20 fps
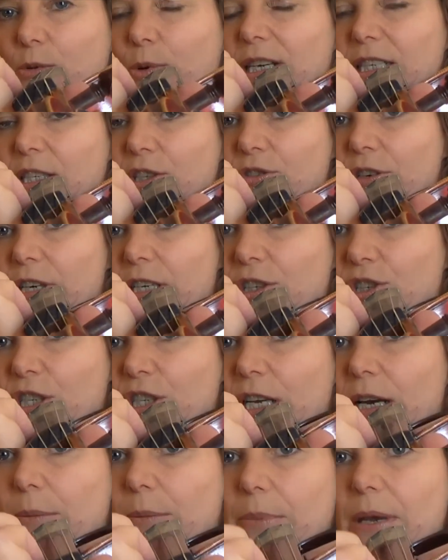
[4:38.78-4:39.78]
quite scrunched
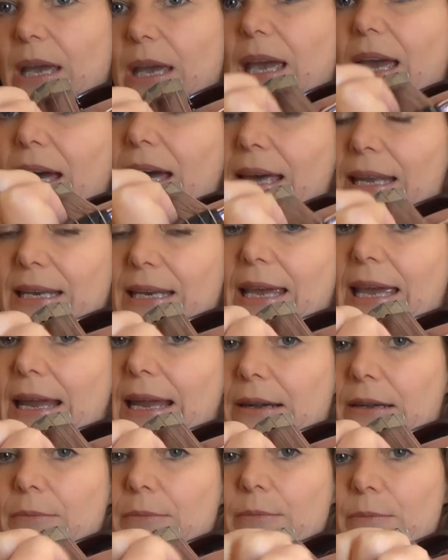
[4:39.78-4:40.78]
up. And
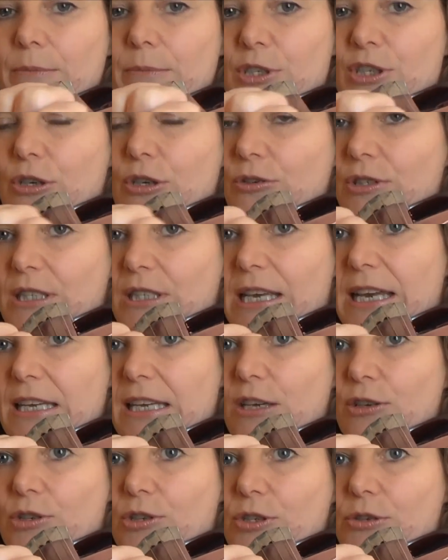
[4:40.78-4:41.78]
again, students get
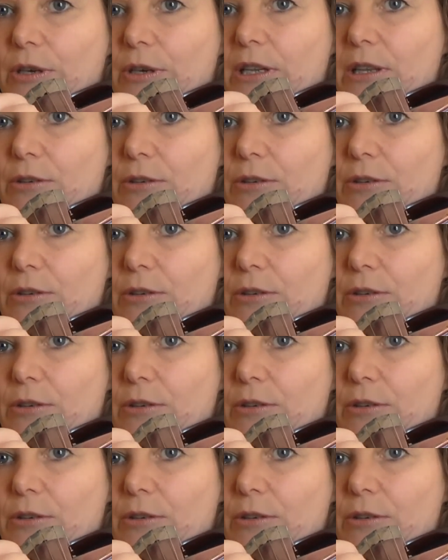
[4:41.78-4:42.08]
used to it.